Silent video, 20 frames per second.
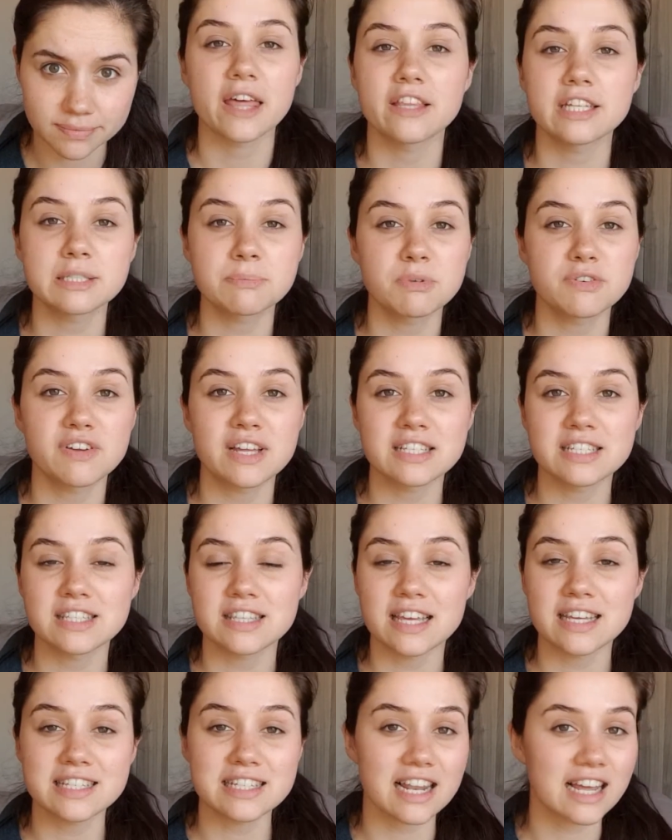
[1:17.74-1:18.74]
And this prevents
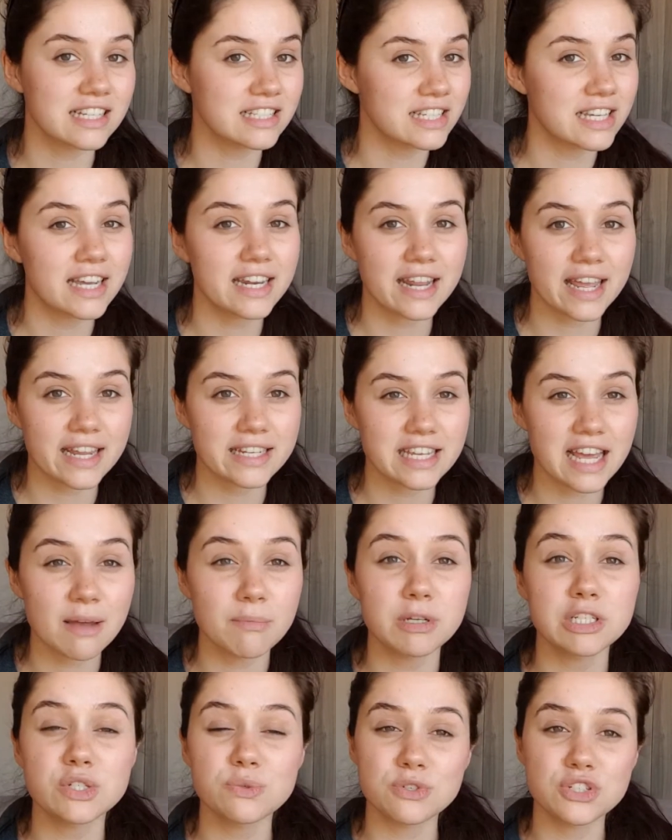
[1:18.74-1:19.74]
things like DNA
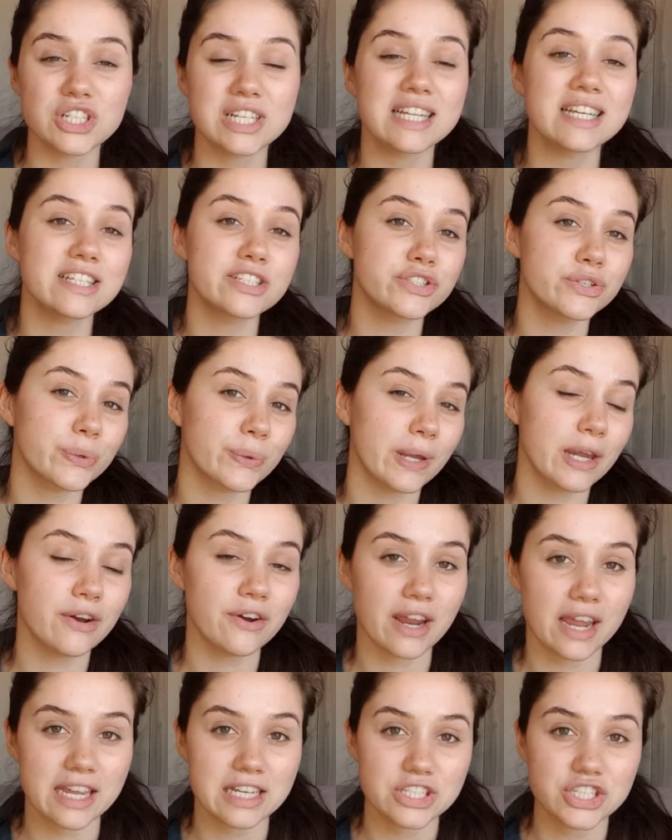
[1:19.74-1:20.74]
damage, which leads to quicker
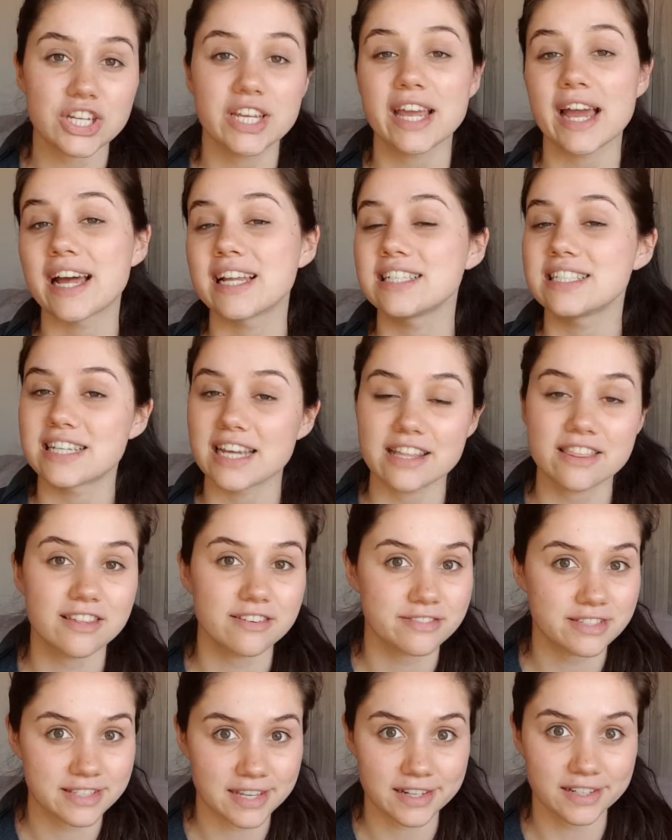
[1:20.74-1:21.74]
aging and death of
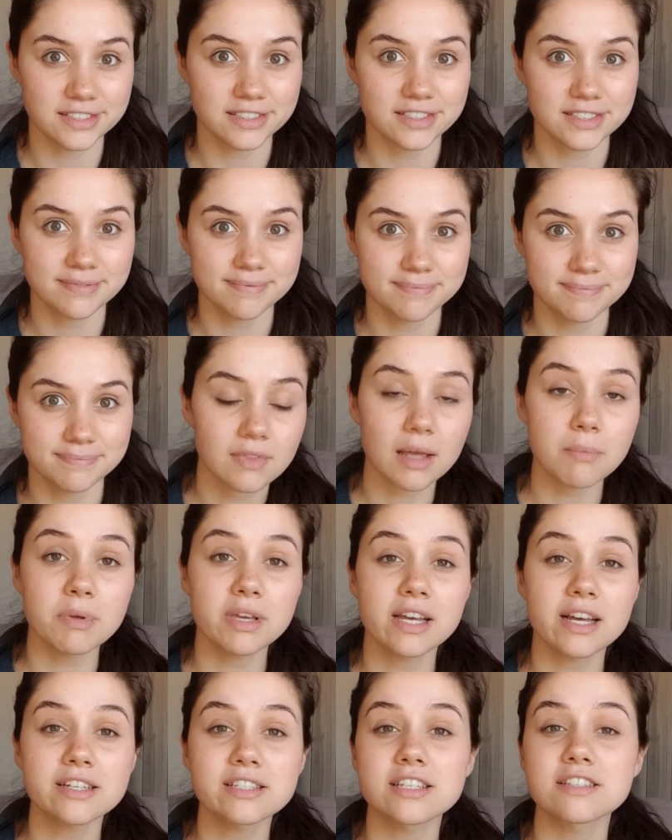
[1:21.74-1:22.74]
cells. And
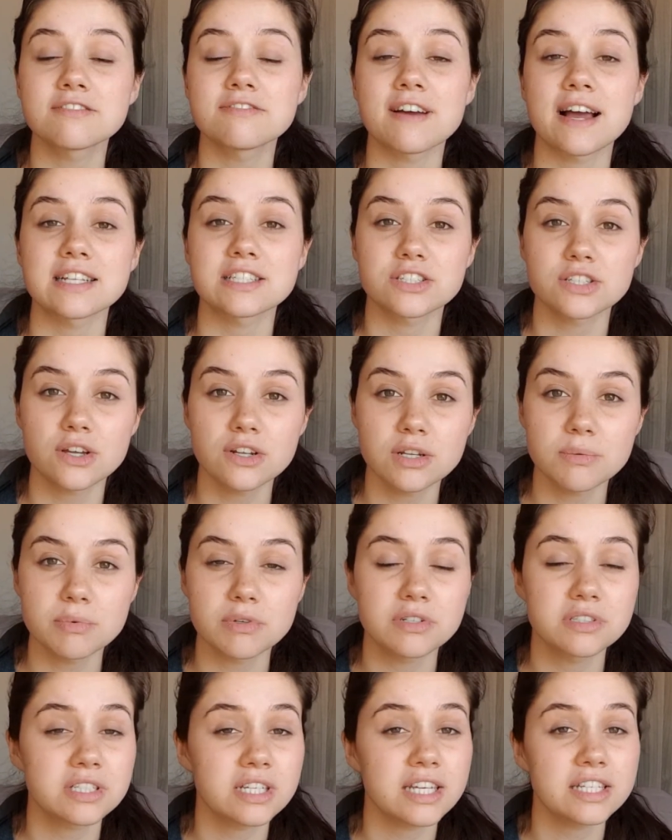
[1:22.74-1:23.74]
because it's fat soluble,
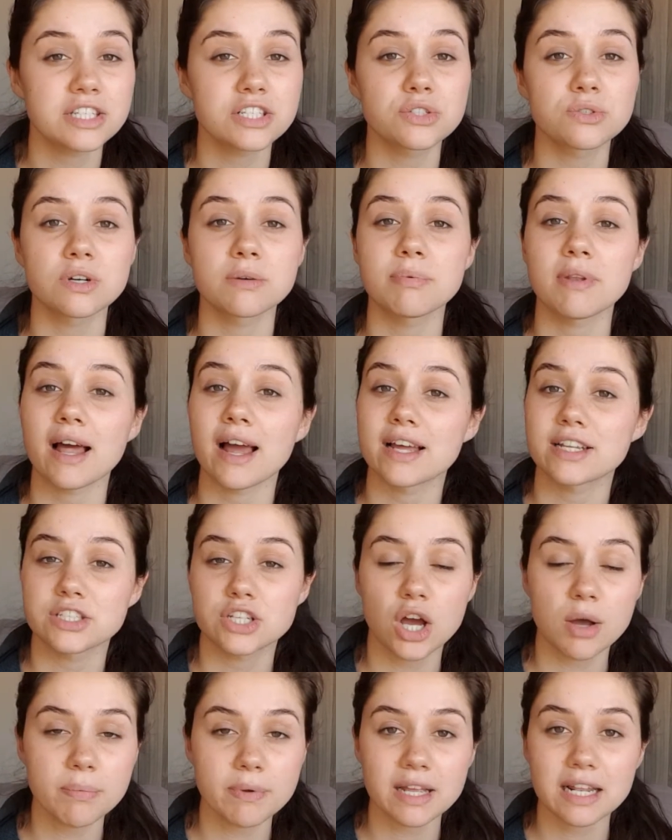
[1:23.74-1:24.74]
it's easy to apply
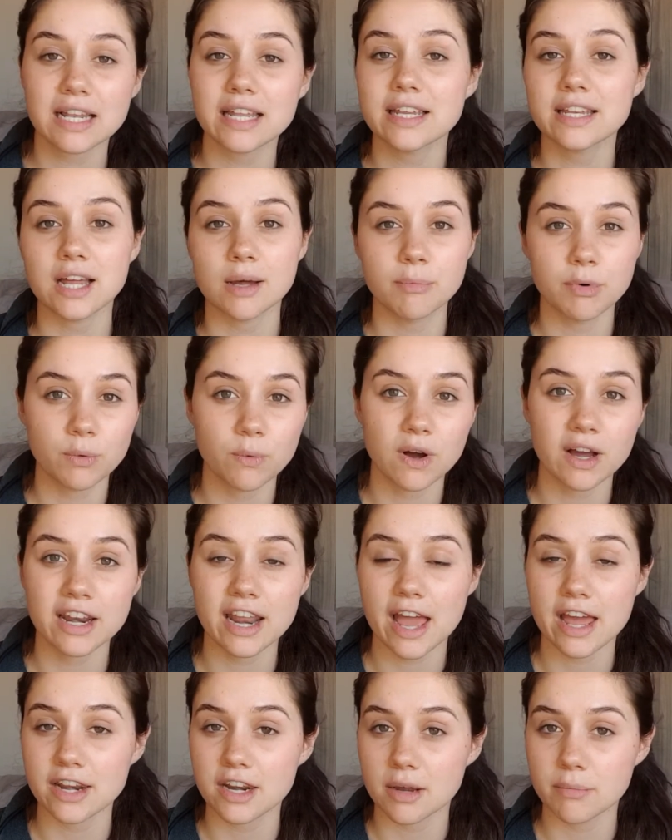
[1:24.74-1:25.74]
topically, number one,
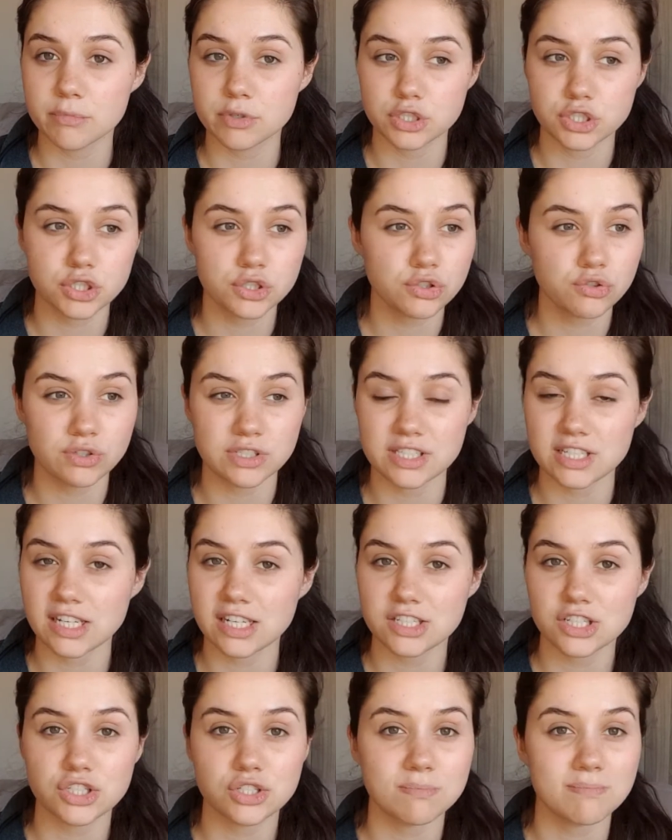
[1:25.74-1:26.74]
and number two, it's
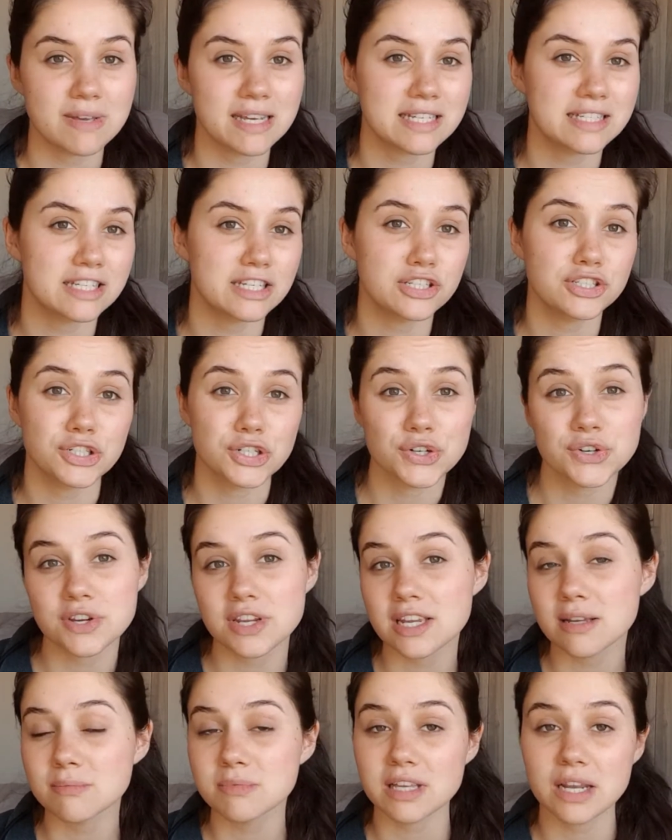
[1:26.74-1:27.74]
easy to mix it into
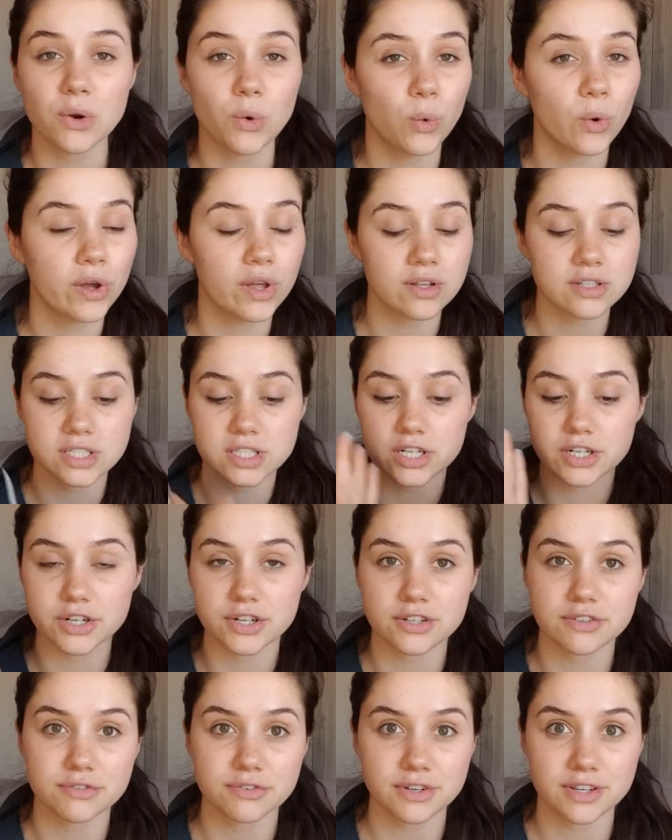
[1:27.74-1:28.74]
creams and oils that are
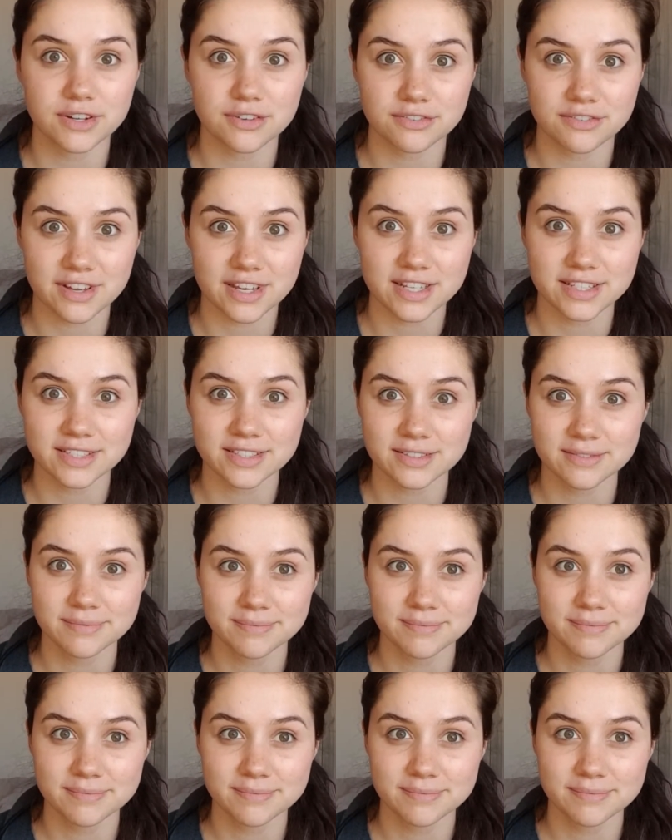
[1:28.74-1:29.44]
good for your face.